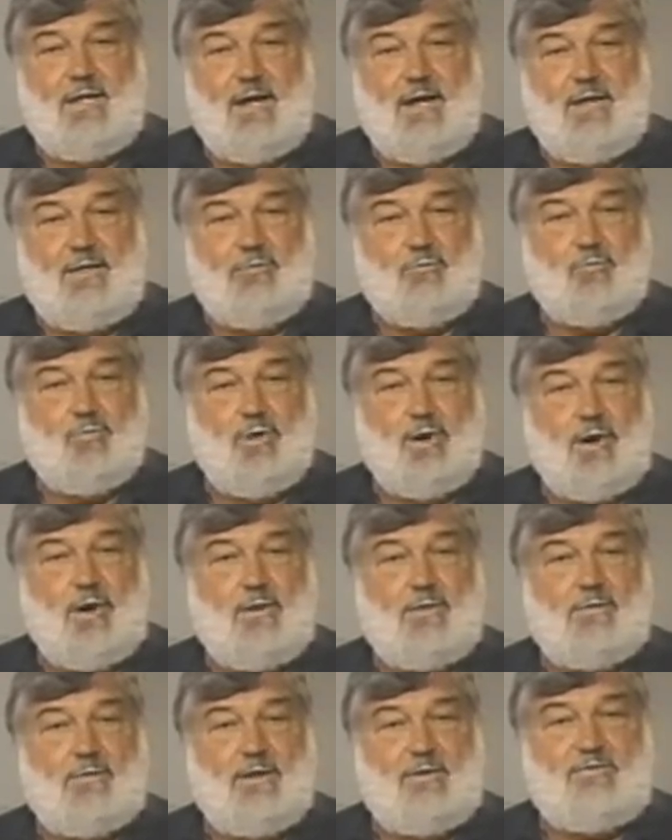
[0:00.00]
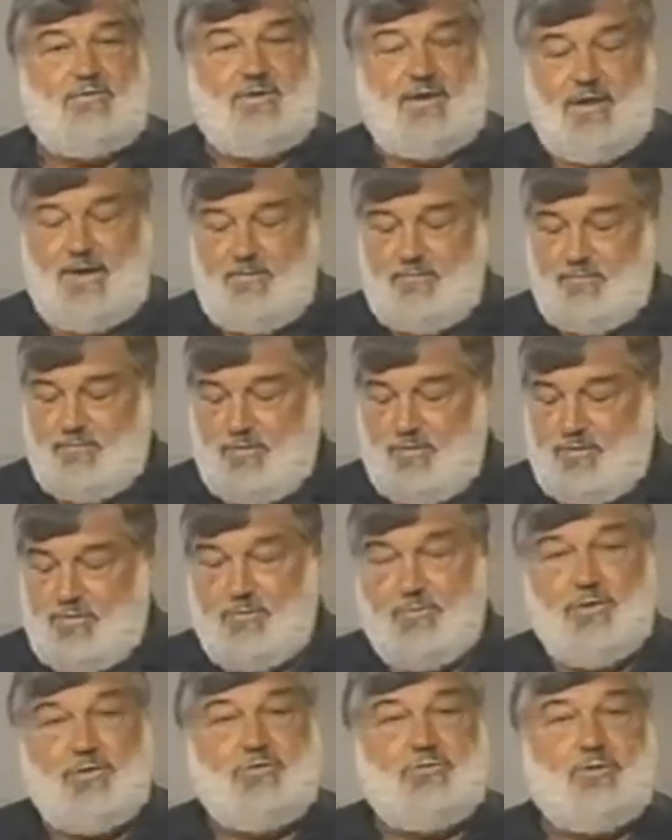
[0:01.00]
where, let's say, a
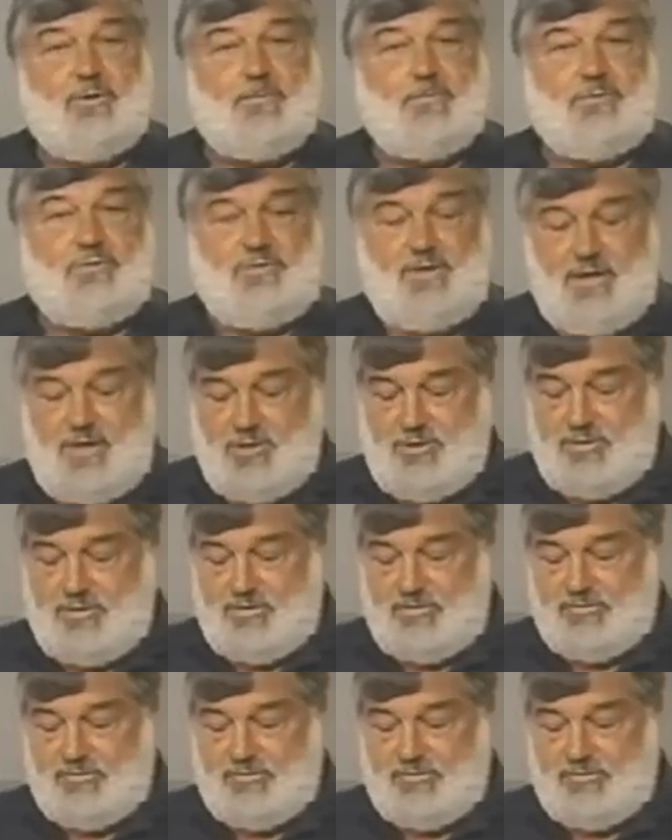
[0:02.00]
further interpretation